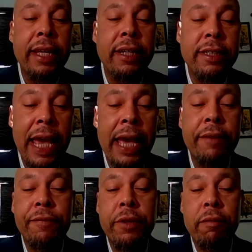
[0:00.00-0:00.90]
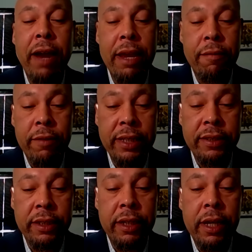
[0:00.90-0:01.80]
it for the right reason.
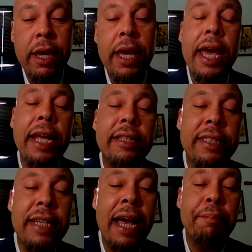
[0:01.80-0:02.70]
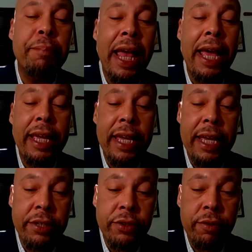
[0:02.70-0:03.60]
It's not Black
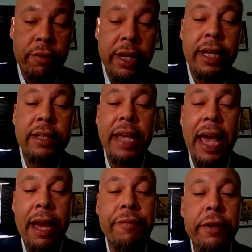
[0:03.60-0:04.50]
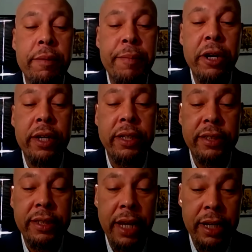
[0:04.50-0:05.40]
history, it's African-American
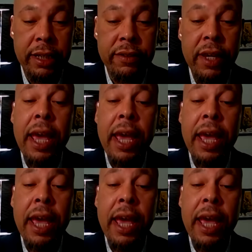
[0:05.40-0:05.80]
studies.